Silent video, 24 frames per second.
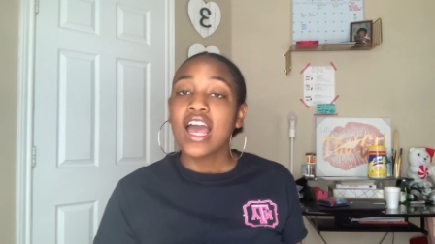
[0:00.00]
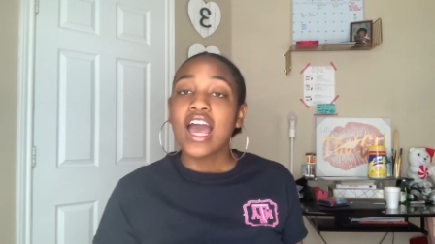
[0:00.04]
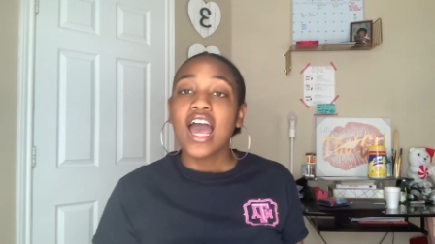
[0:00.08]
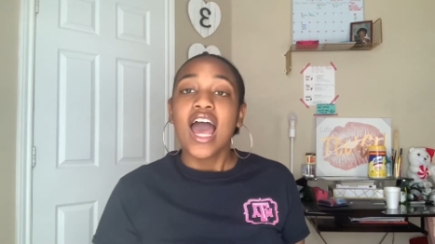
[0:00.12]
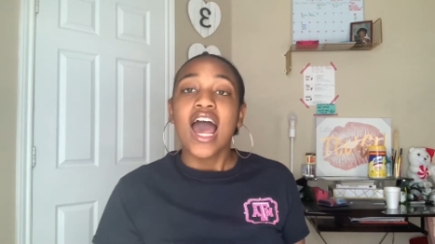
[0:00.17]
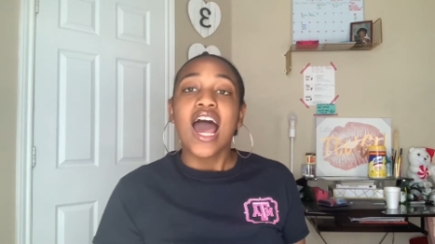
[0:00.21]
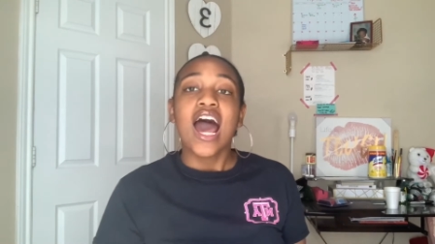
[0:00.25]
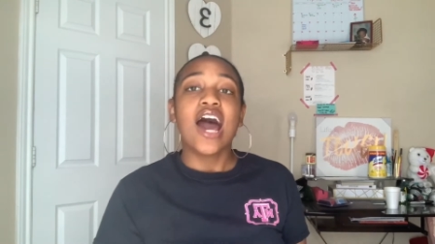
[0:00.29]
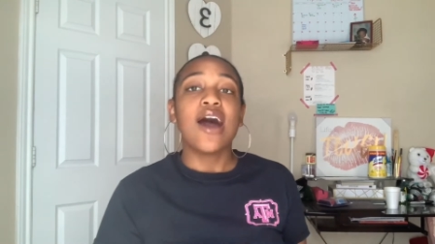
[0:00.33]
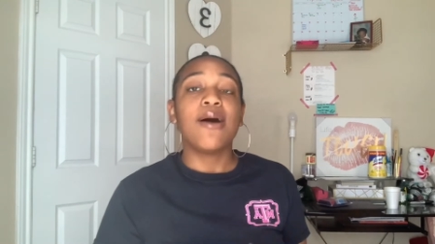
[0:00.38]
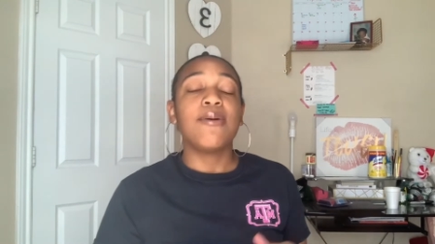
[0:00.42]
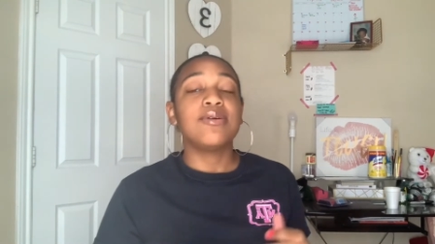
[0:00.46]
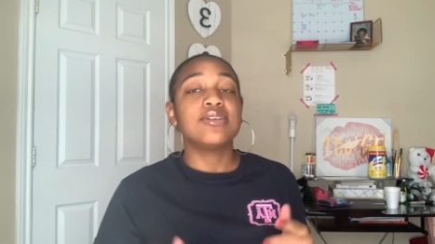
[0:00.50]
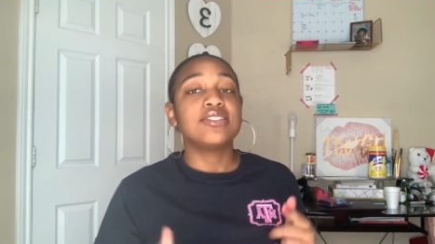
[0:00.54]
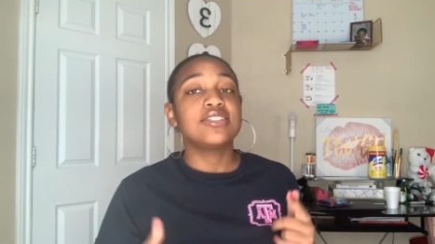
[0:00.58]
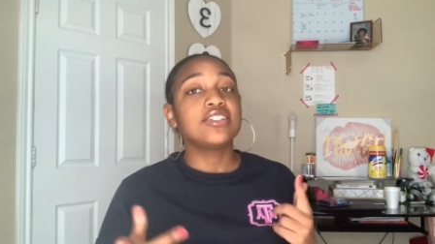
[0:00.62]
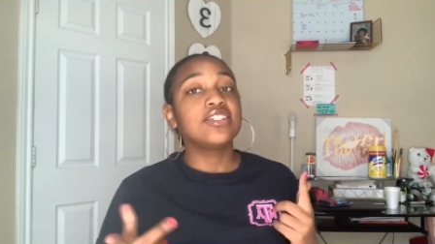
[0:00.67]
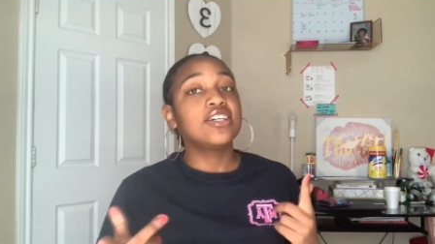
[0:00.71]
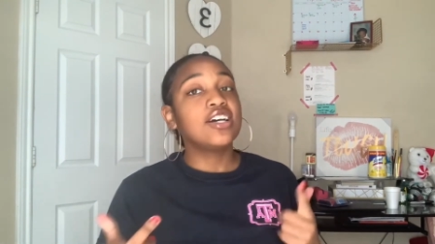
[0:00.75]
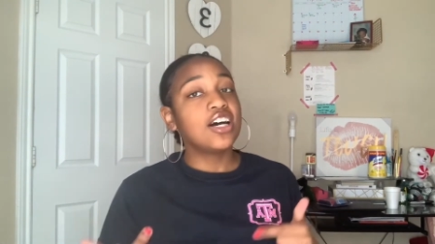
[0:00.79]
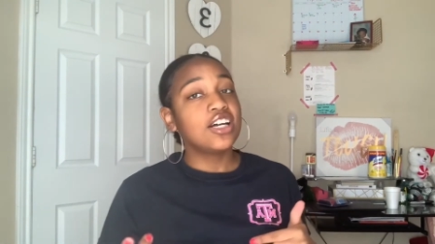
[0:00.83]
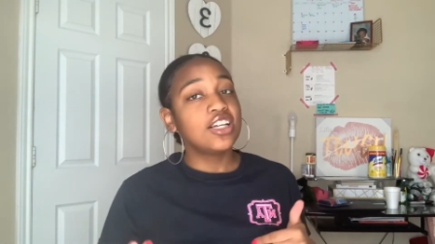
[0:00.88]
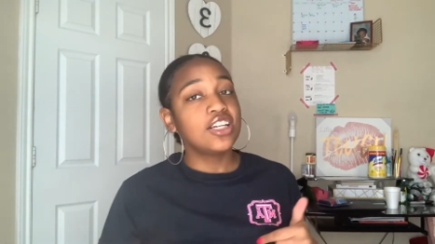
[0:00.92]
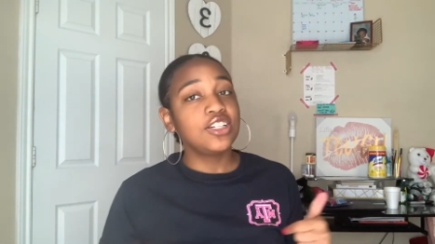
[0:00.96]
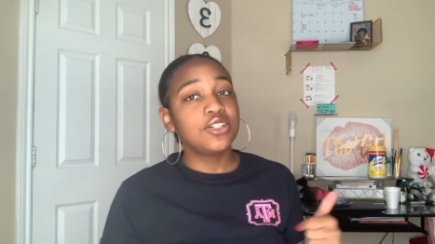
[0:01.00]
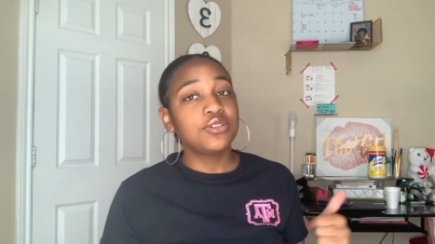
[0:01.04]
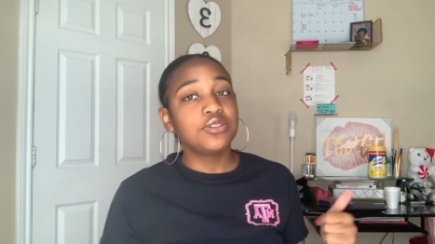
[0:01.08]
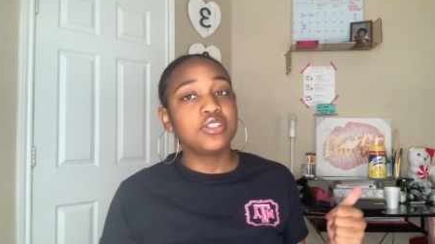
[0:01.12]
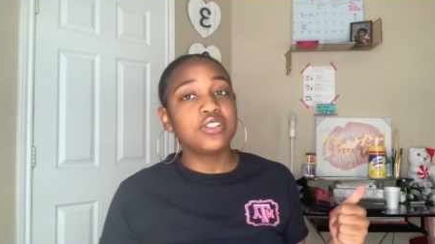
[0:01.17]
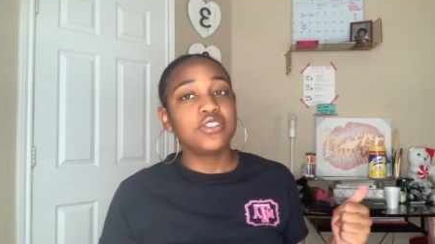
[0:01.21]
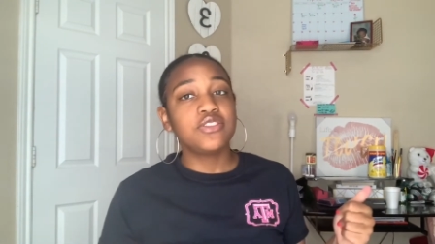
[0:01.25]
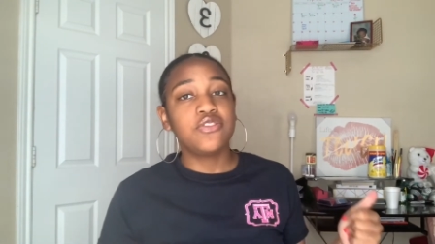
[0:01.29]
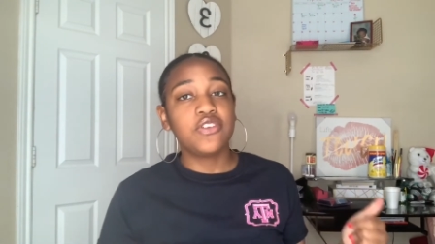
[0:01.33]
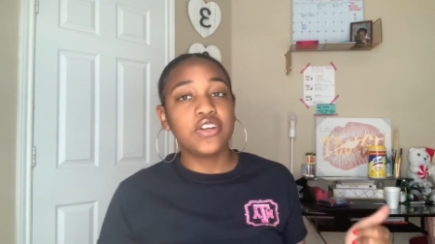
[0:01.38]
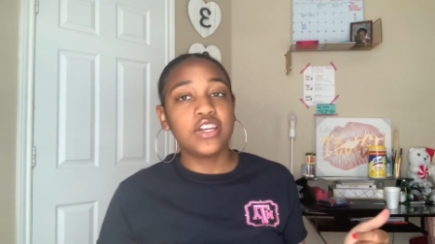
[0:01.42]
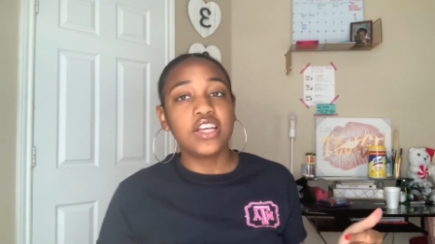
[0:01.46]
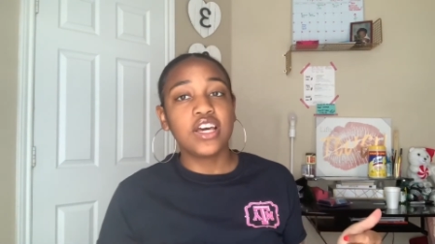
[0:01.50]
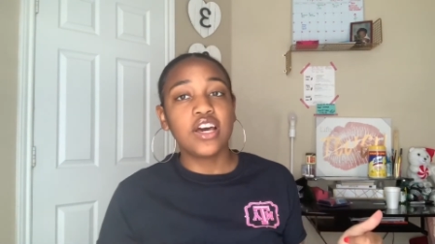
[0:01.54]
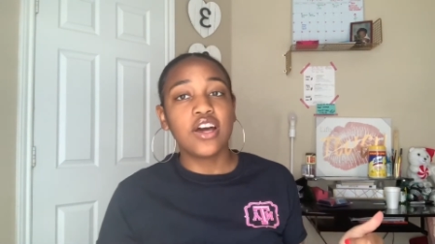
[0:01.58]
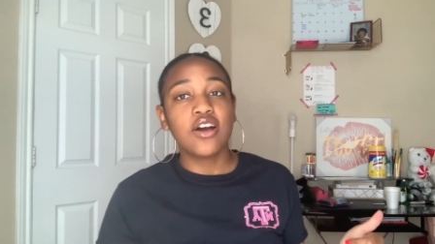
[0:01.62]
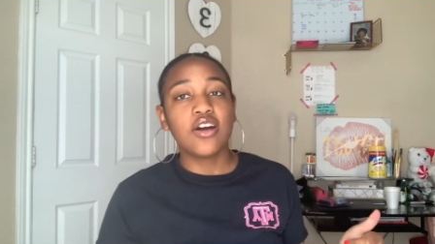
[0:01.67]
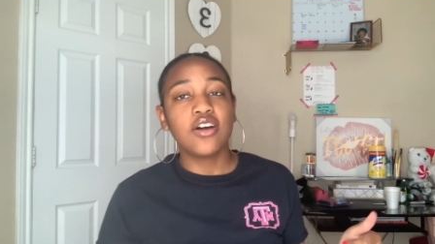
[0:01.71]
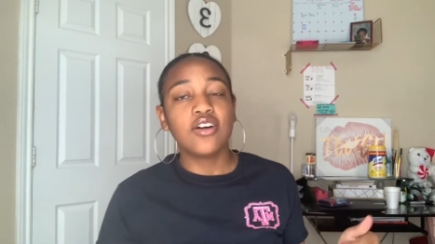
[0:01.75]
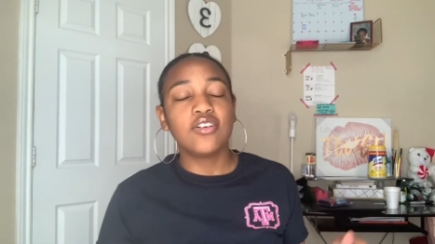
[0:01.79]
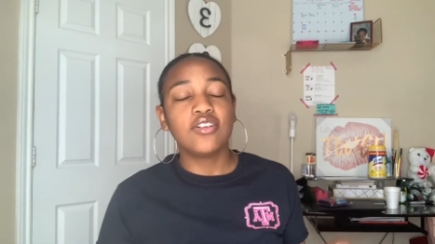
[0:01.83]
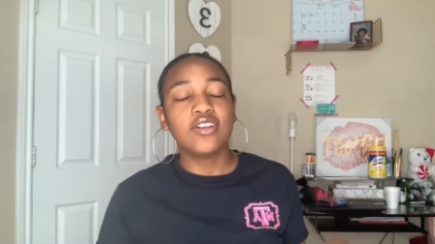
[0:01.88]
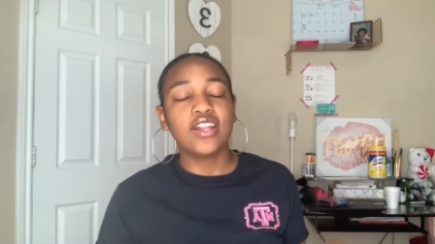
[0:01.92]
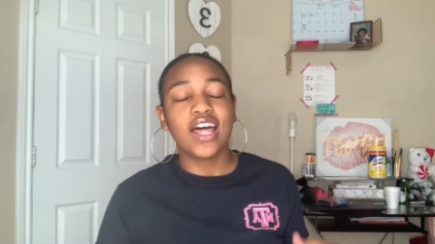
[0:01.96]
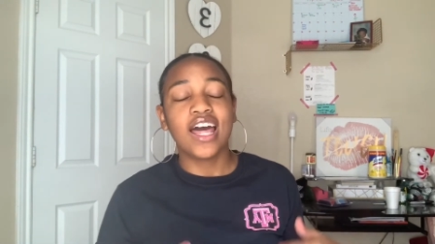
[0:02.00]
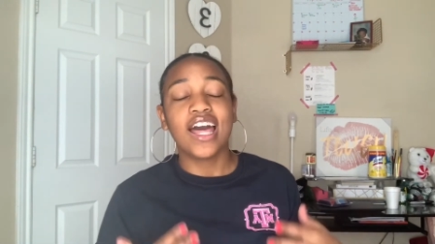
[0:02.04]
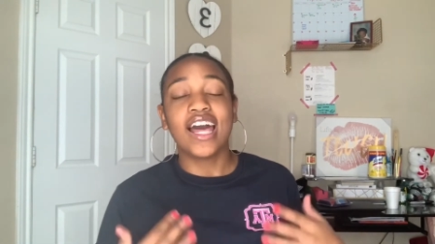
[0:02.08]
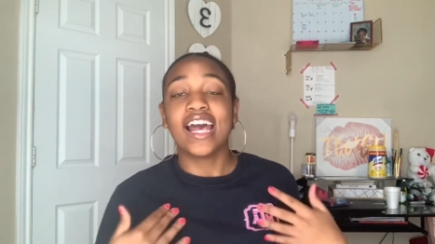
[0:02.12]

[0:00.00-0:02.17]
I was gonna do this video